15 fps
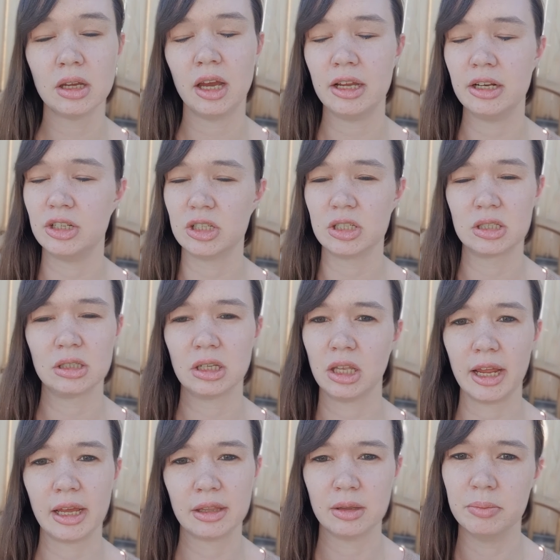I just
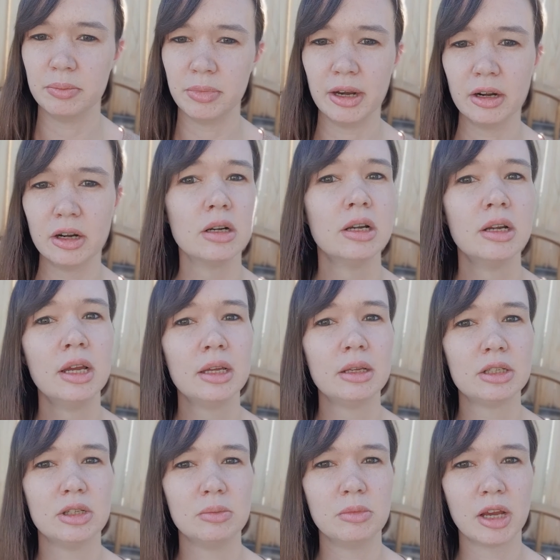like them better
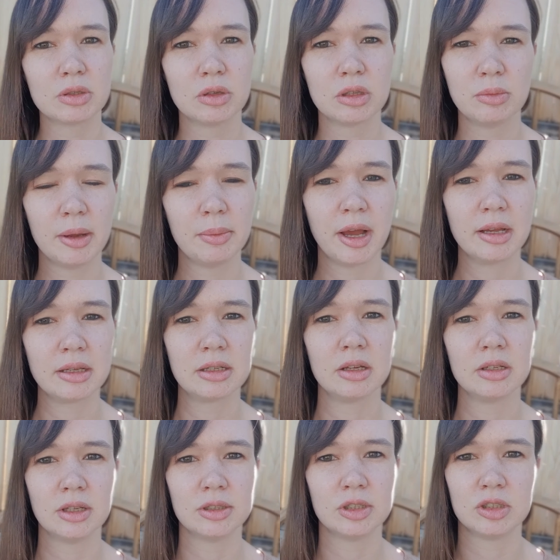to mix with my
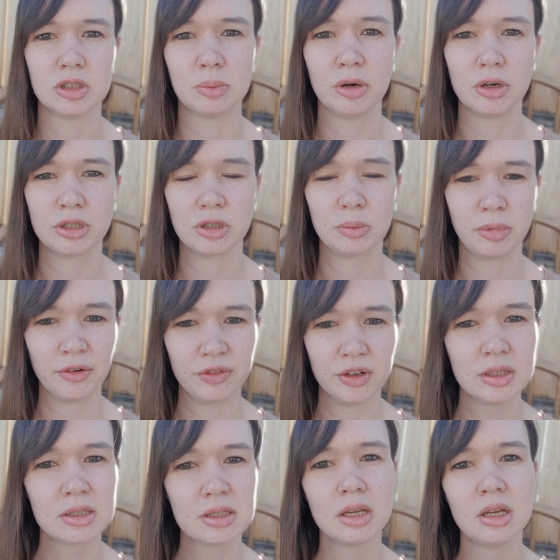pastels. That's just a personal
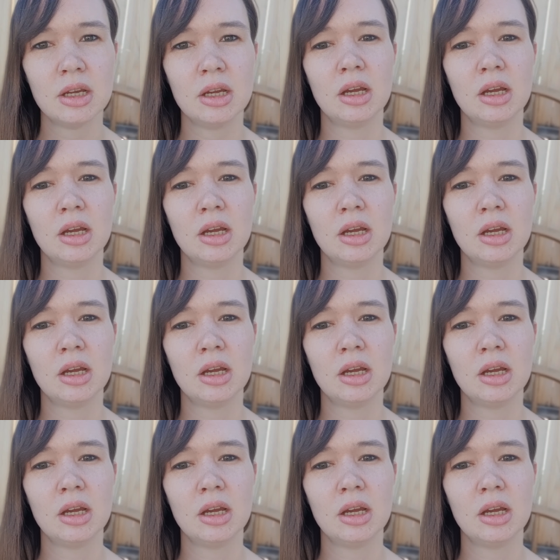preference.